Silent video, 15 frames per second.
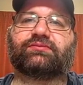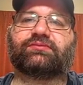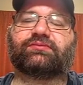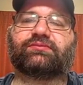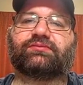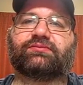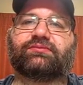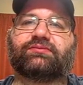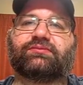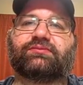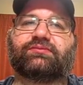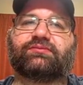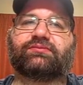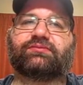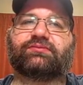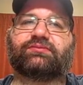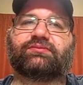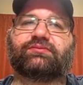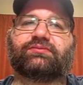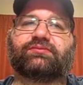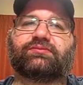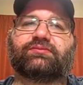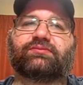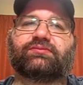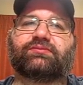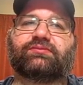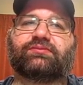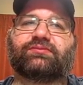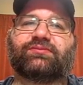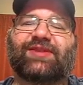
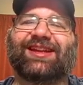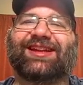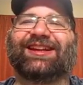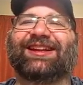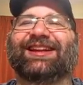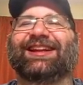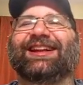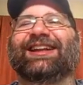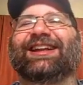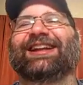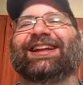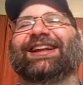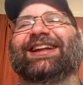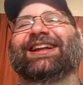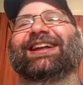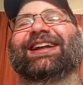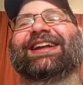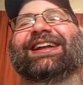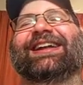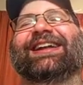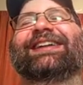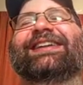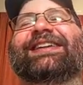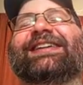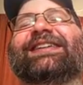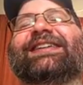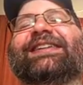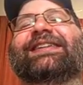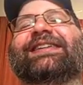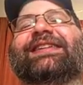
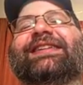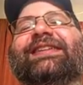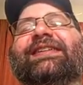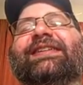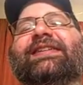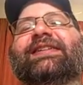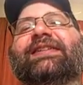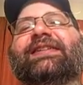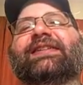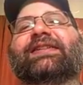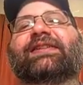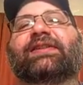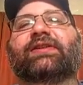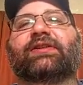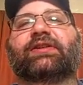The person shown says nothing.